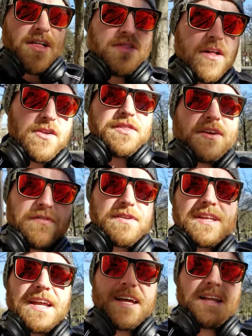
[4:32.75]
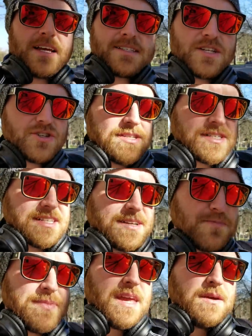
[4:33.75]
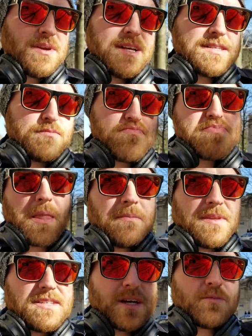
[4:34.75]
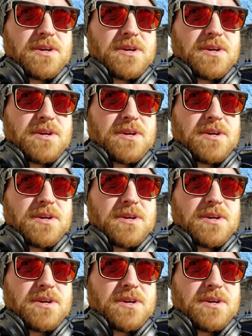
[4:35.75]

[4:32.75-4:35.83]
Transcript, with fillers: The other thing for the night, it's interesting because I'm, I'm